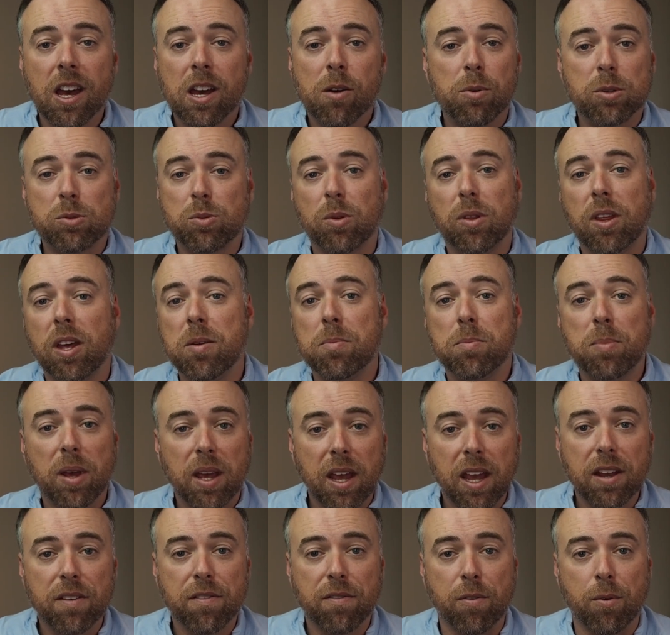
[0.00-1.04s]
which were then
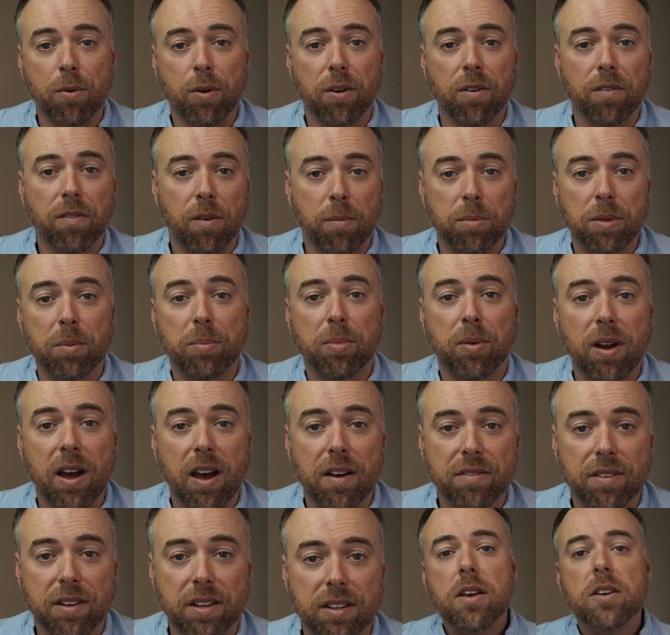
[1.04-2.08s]
paid for from the
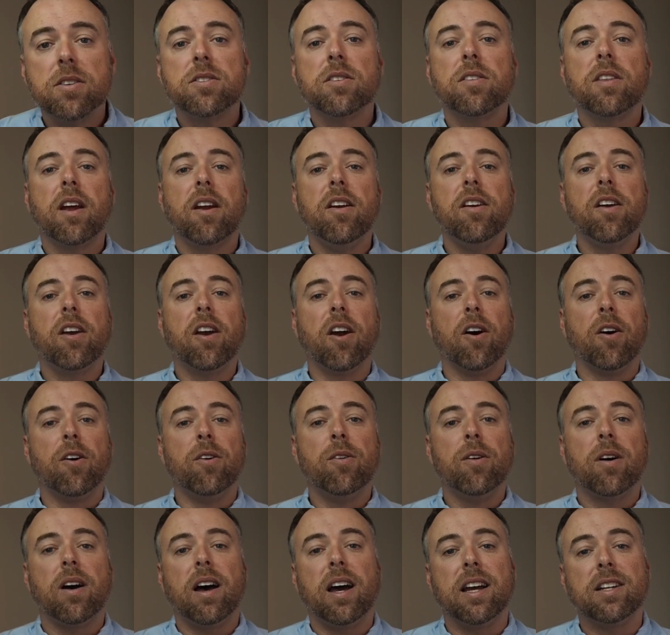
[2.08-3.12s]
profit. So there you
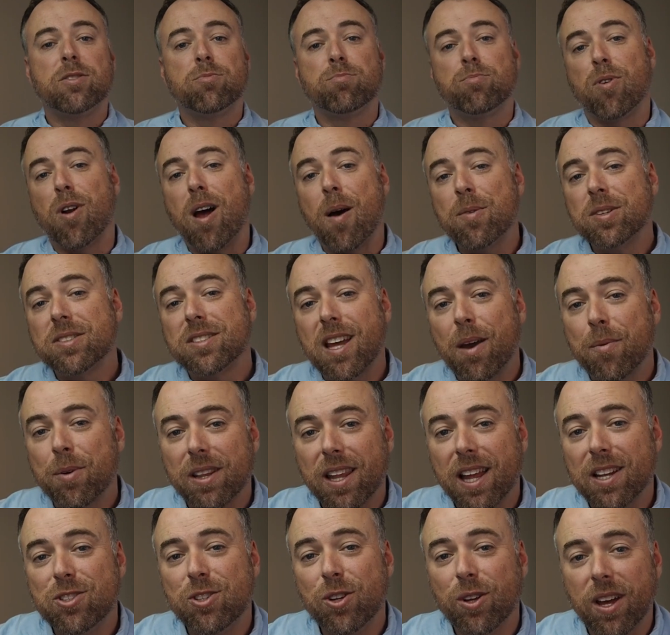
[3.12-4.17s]
go. I promised I would
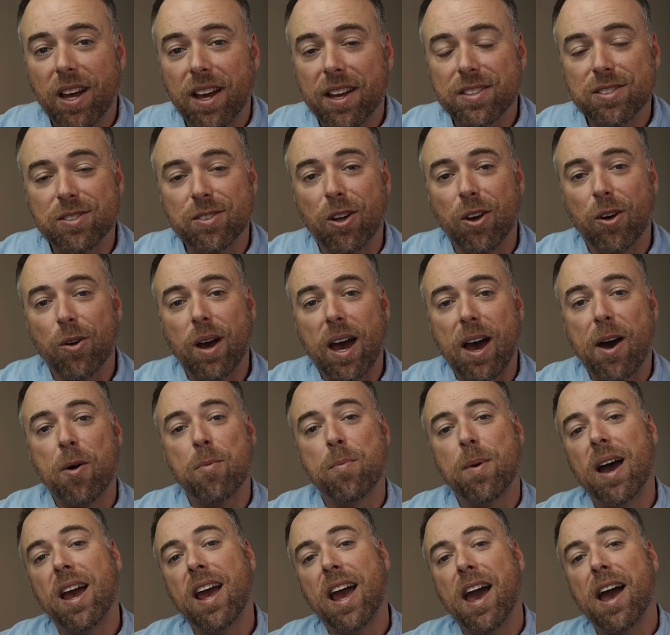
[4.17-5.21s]
let you guys know how
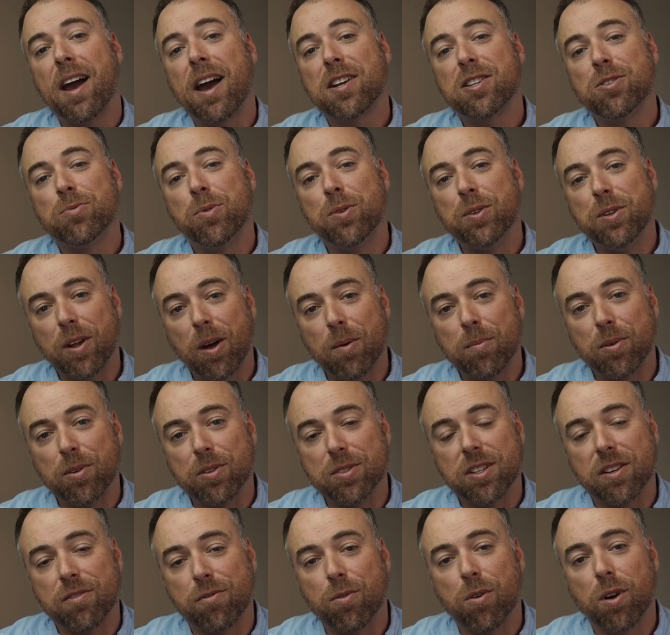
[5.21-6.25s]
my actual numbers
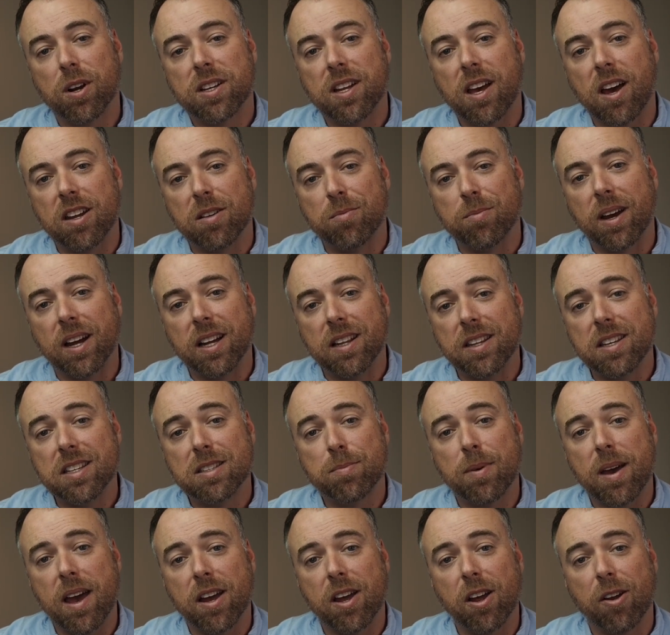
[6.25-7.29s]
have worked out in my
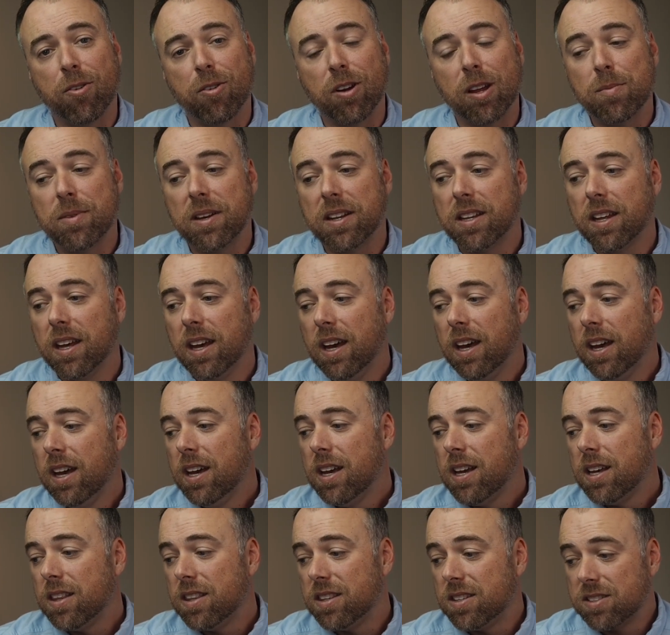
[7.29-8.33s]
leaseback agreement.
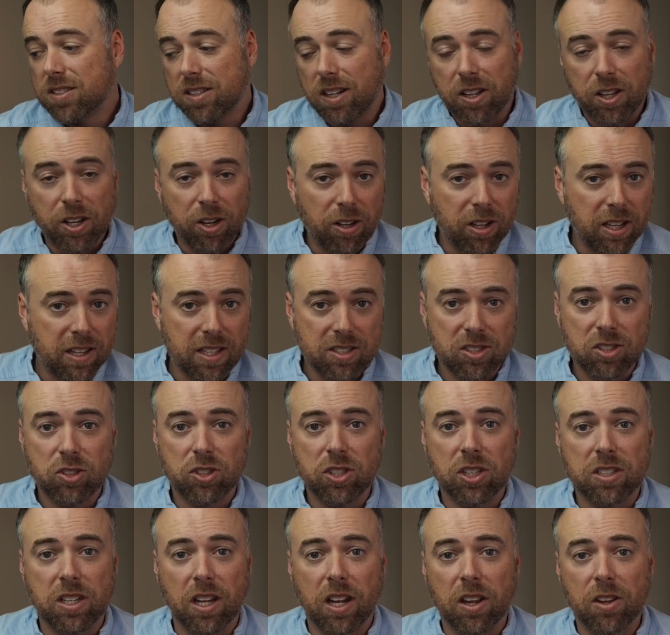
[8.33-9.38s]
Clearly, this is
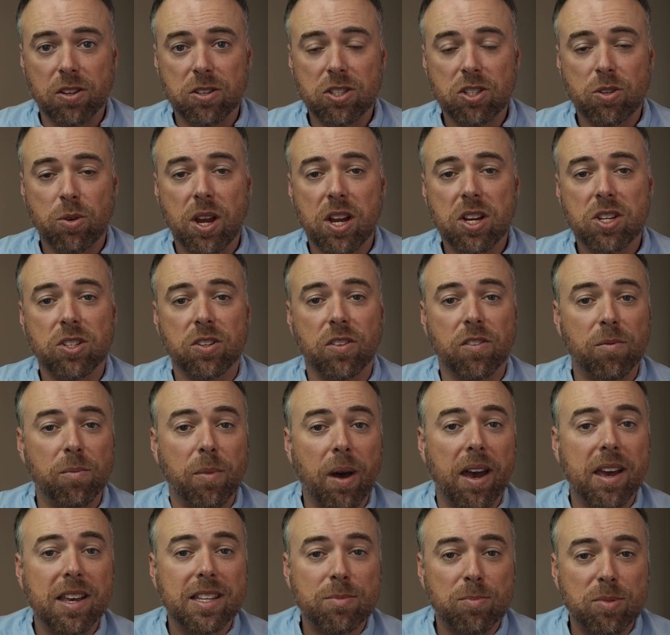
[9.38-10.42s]
just an illustration of
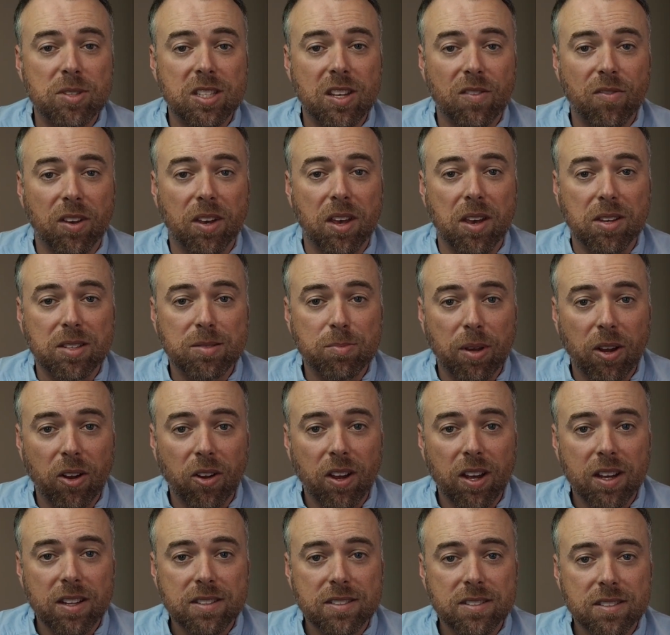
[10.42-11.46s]
my specific
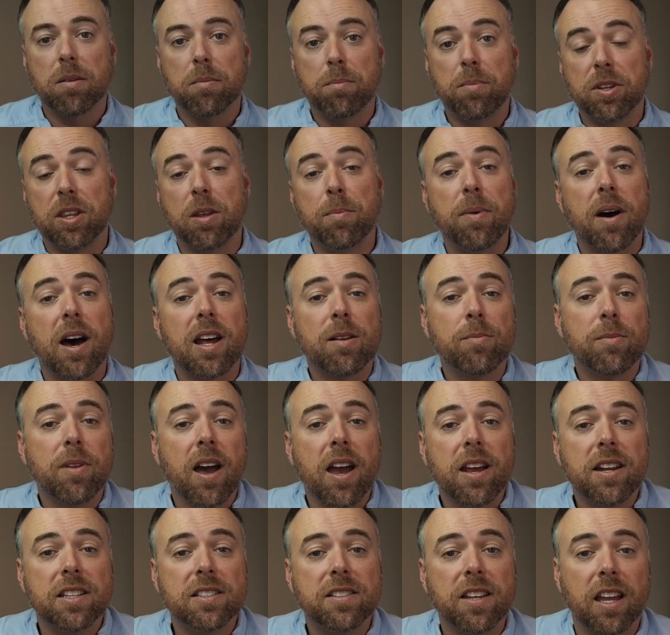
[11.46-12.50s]
experience, but the bottom
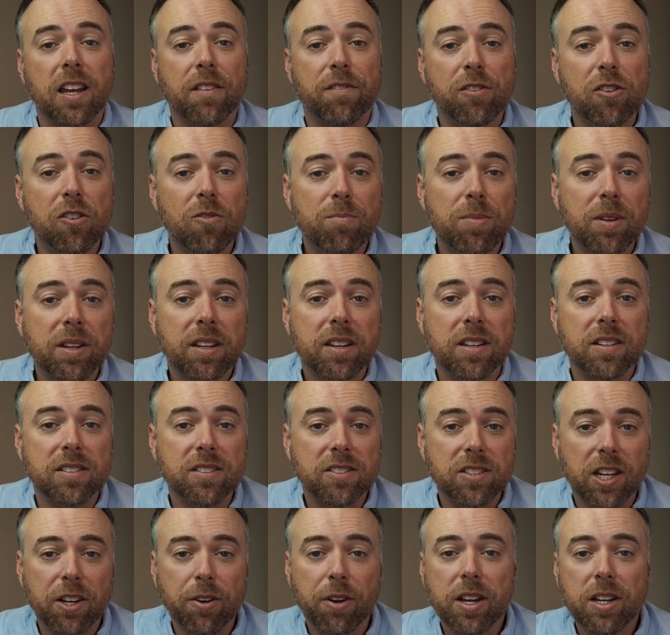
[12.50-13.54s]
line is that if you've been
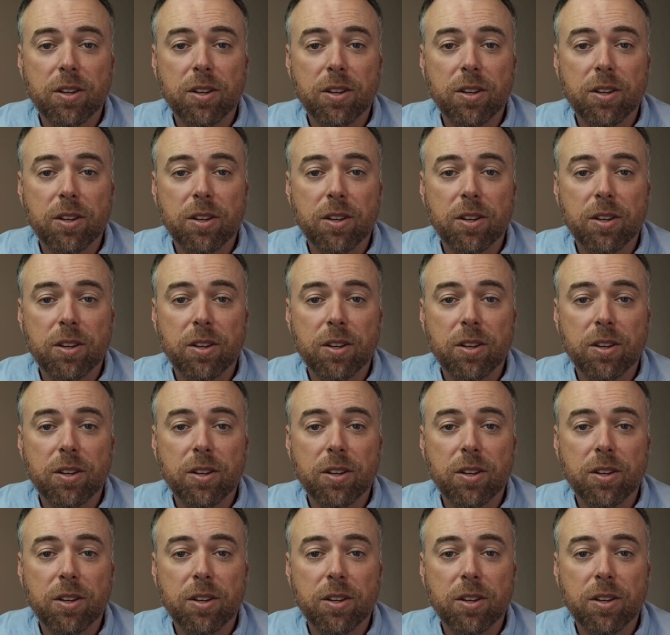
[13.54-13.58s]
considering